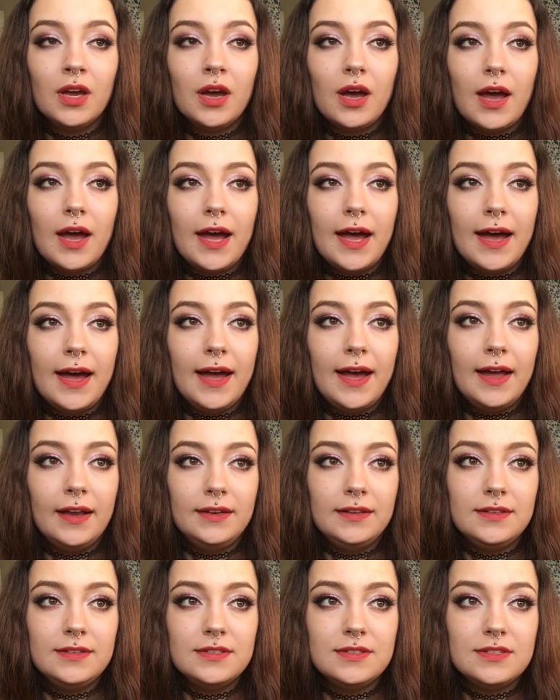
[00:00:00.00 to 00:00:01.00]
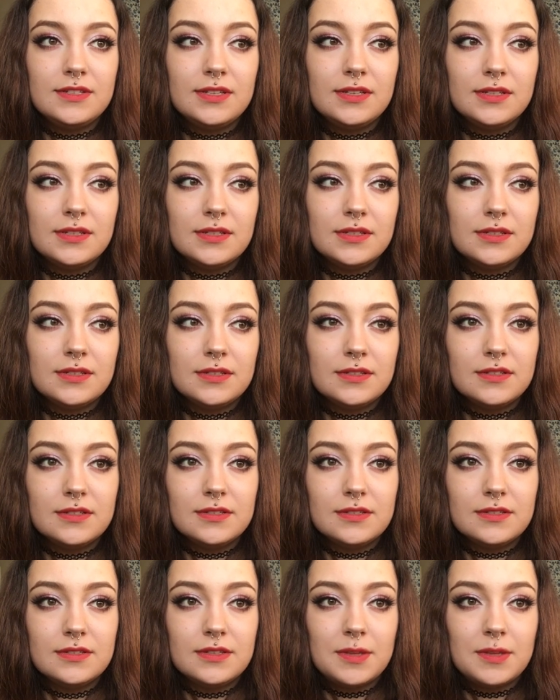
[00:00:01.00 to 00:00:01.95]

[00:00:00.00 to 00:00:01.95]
and the